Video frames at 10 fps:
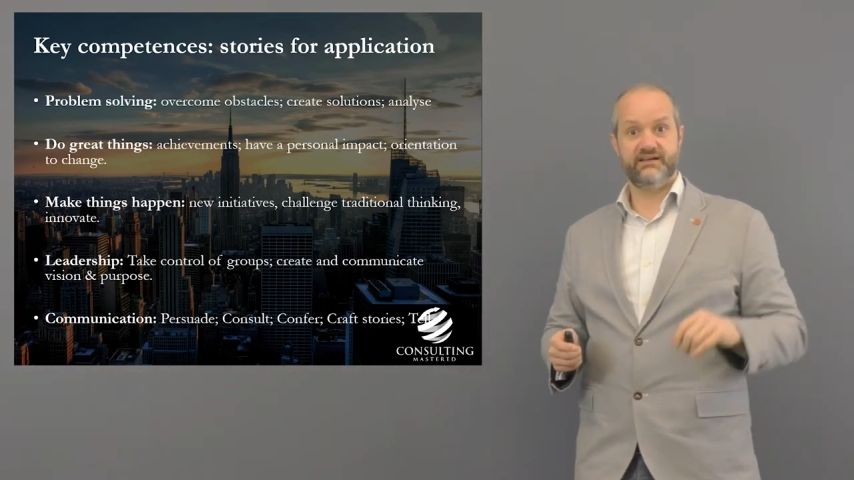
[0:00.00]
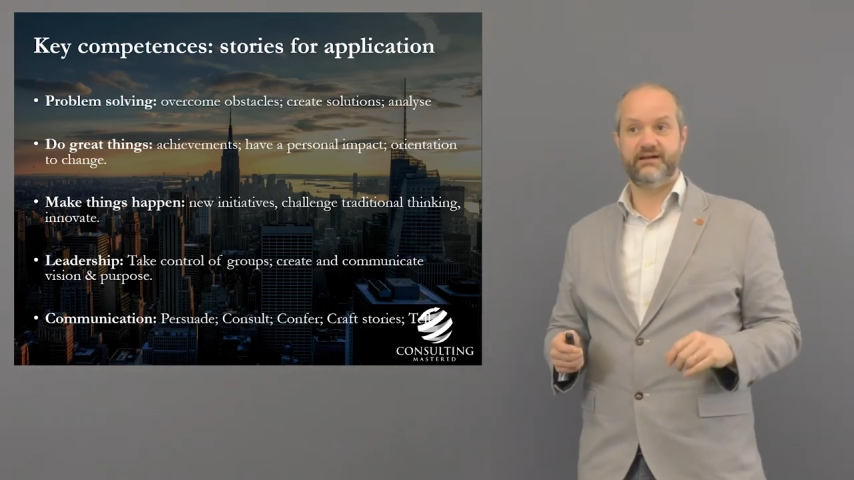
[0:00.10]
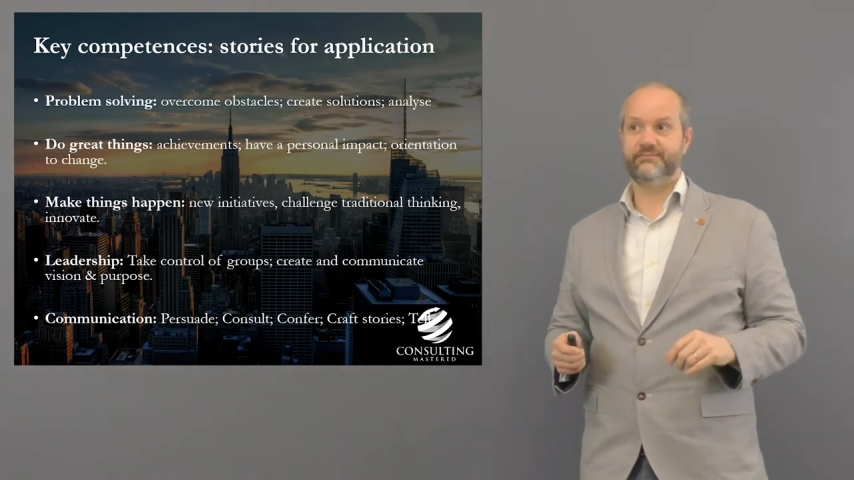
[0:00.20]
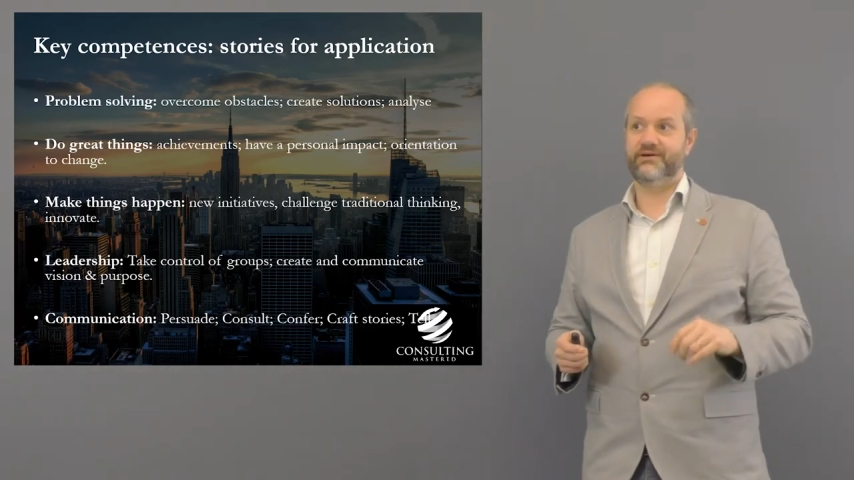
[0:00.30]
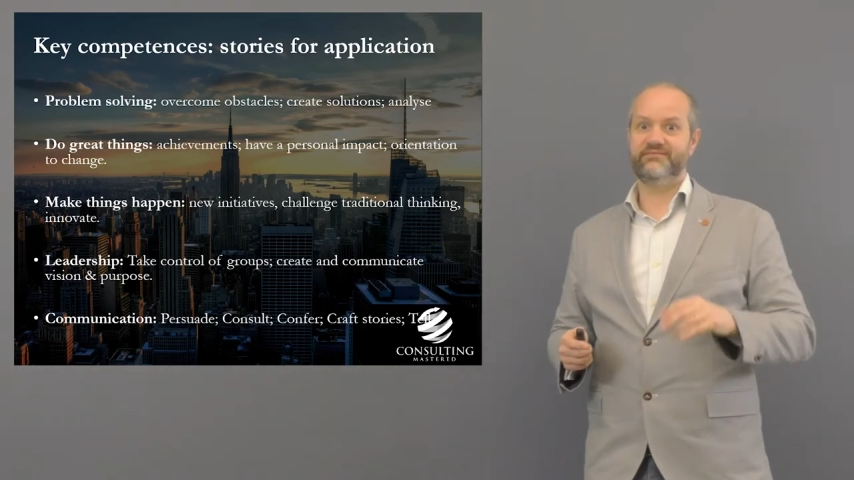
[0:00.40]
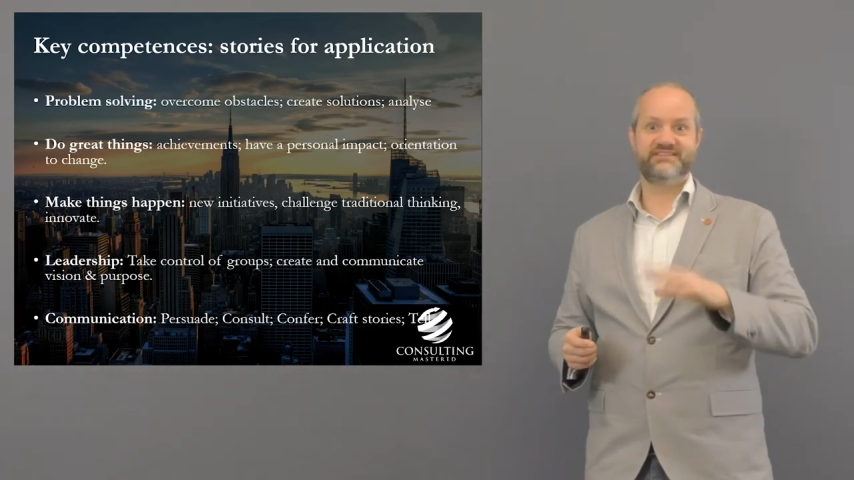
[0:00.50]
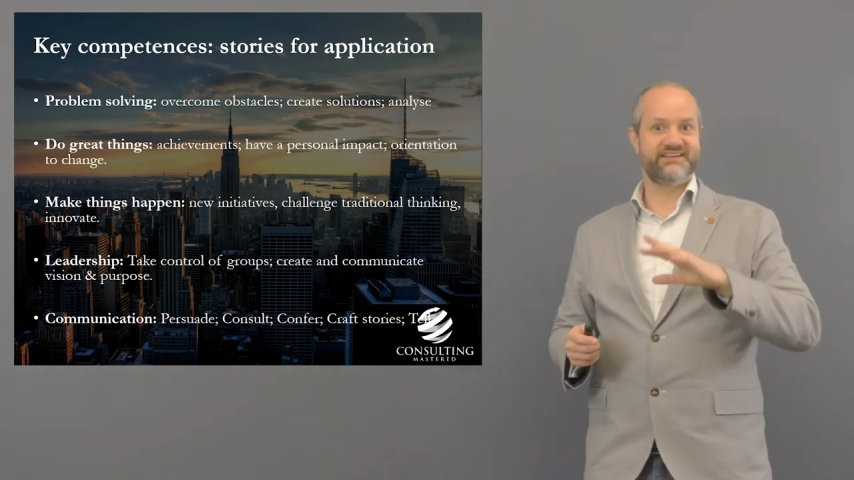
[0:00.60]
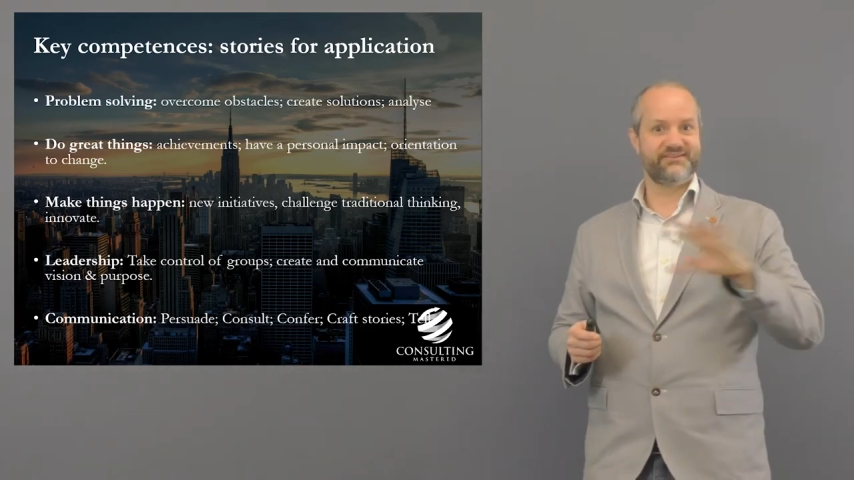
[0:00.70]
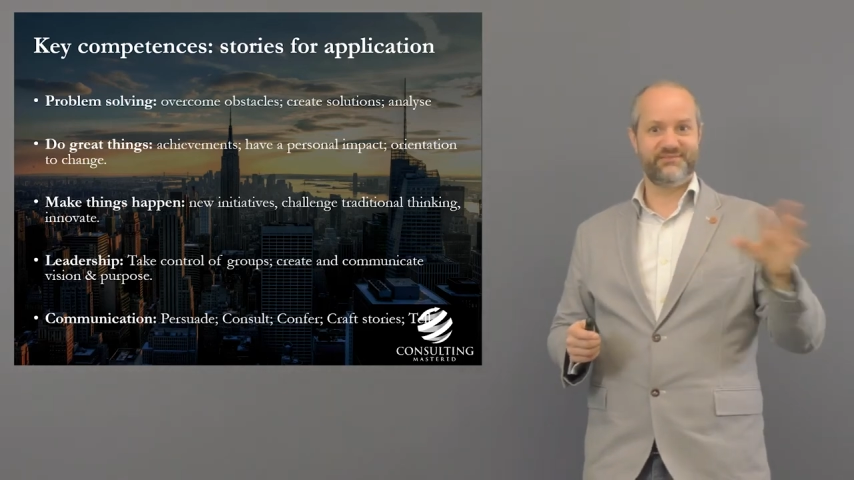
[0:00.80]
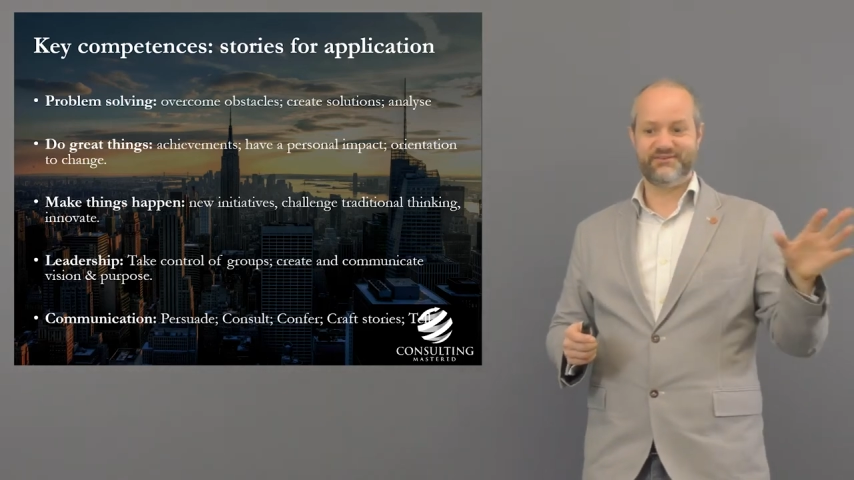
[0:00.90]

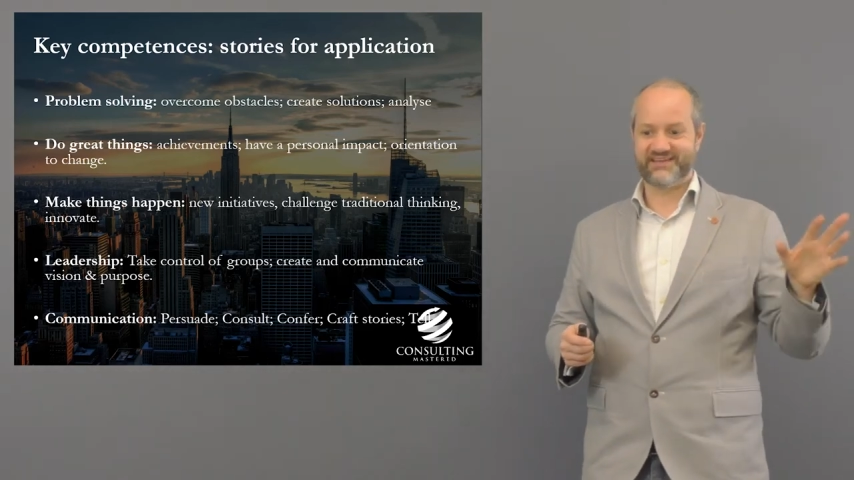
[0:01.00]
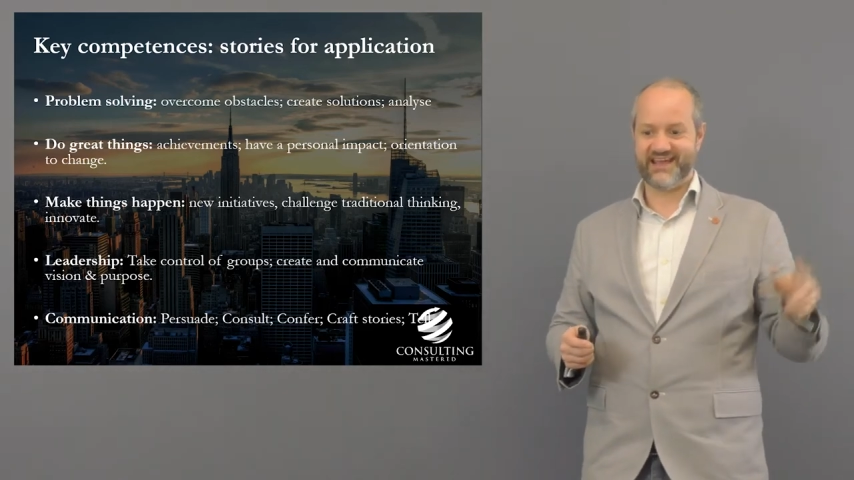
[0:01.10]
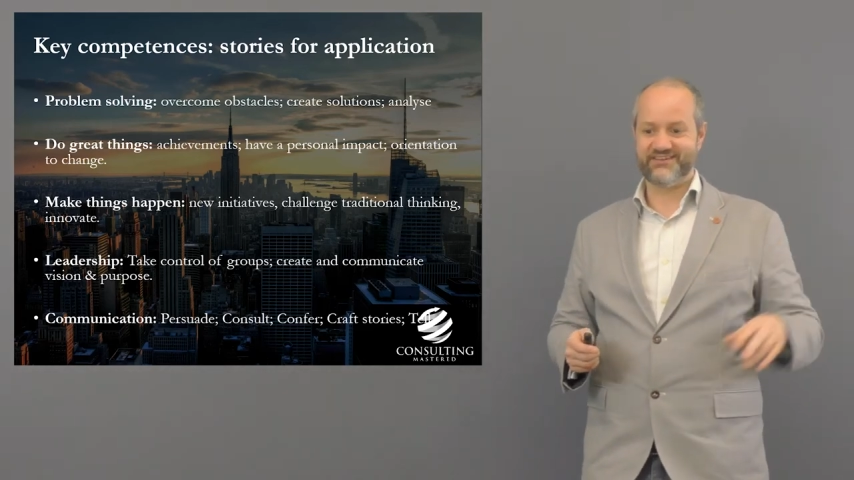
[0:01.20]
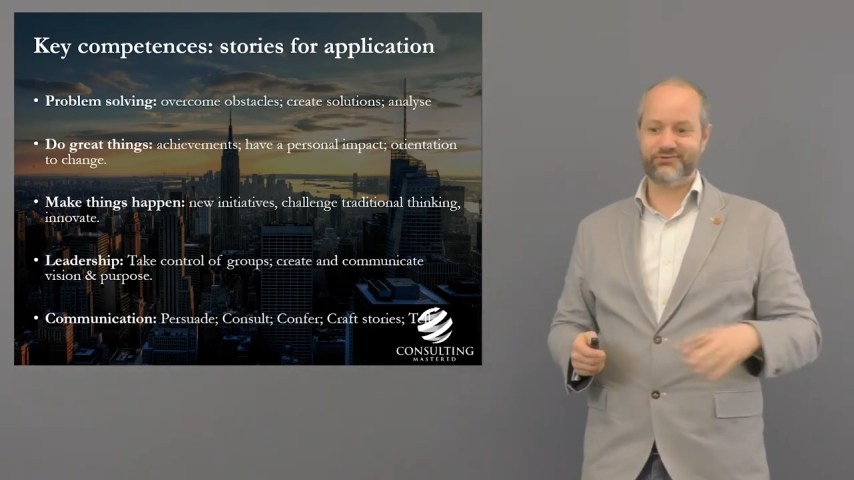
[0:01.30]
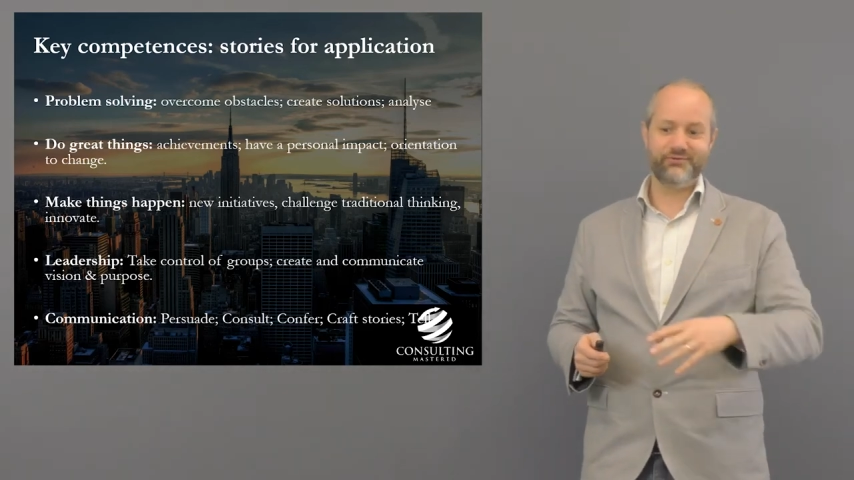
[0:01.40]
obviously communicate,